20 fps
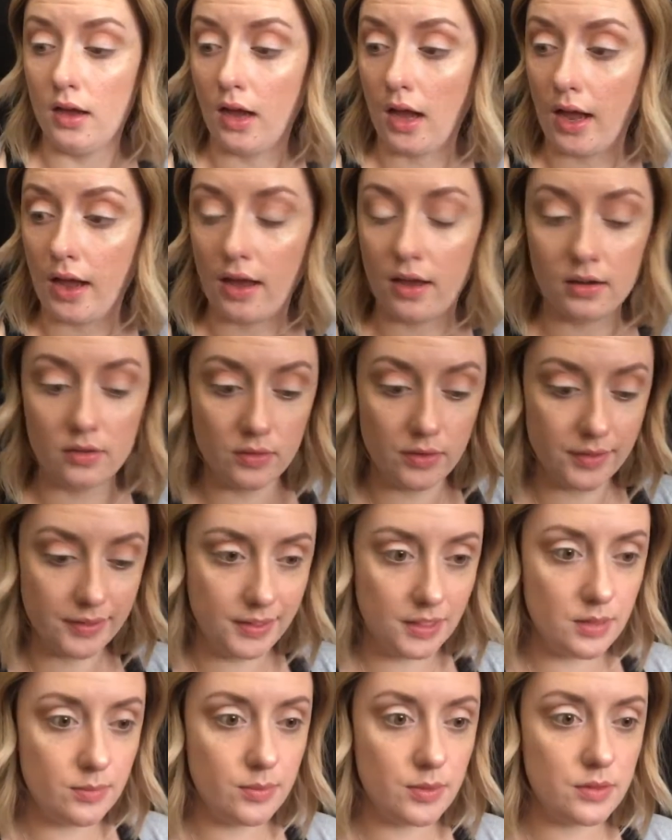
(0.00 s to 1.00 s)
I kind of want
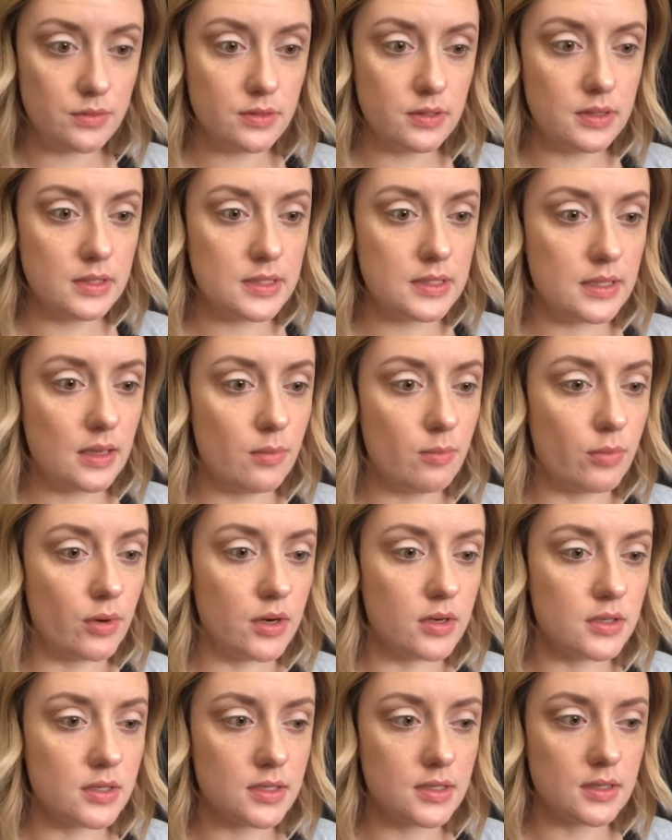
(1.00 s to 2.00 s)
to keep using the same
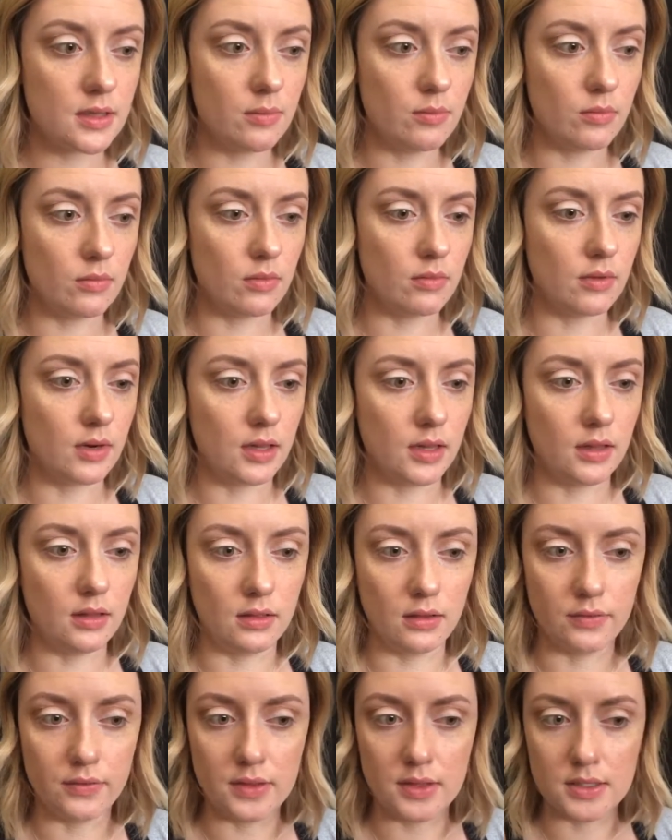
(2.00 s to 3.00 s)
brush because I'm really
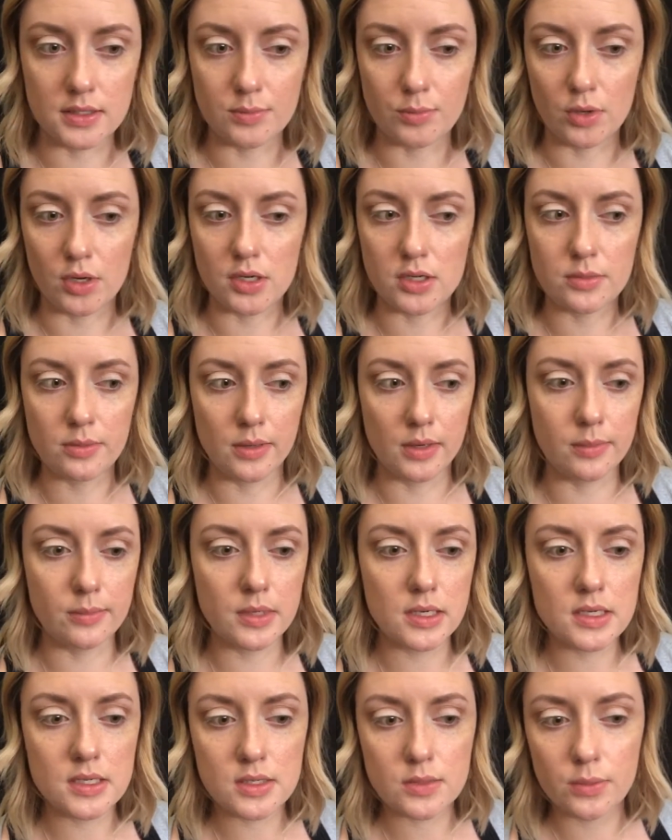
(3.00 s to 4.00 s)
loving this brush, but I'm
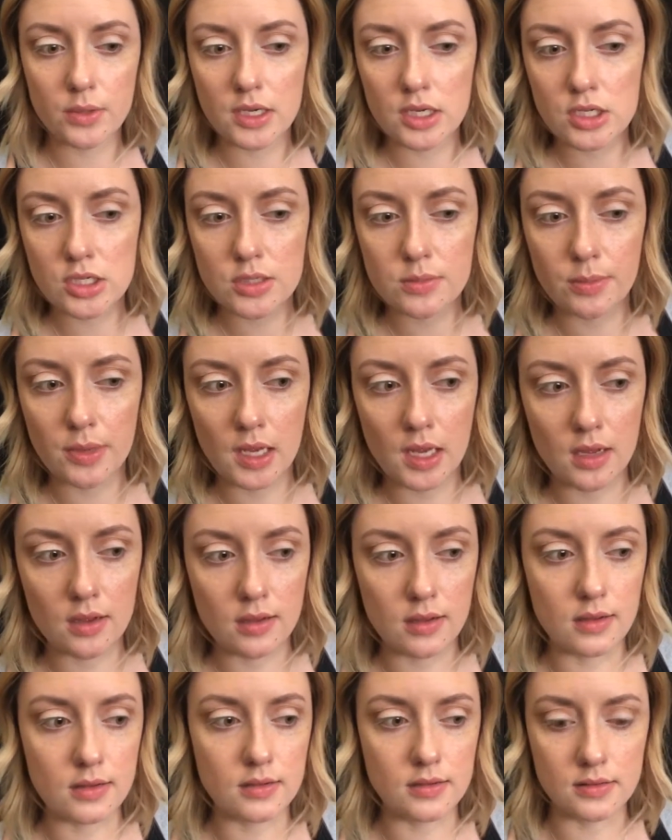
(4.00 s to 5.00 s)
gonna switch
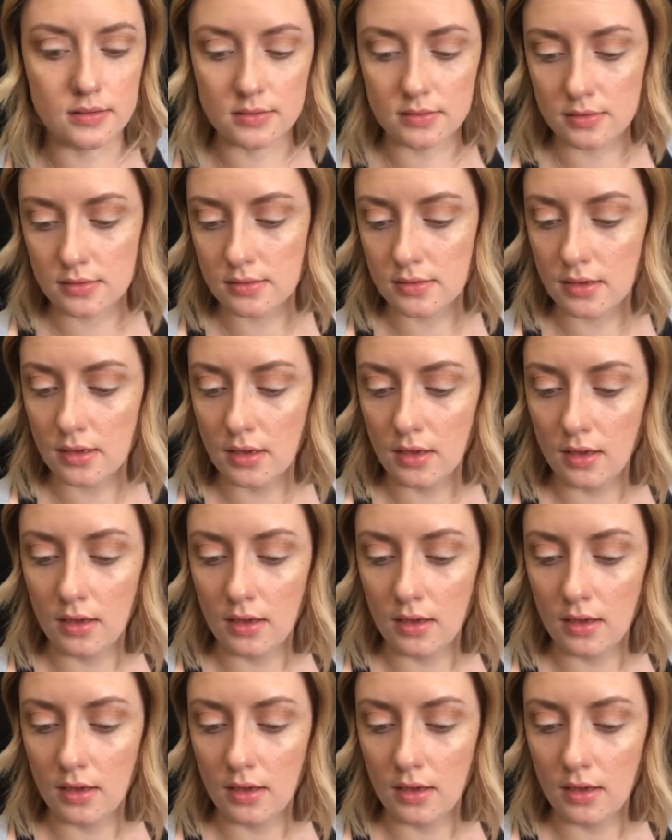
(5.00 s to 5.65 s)
because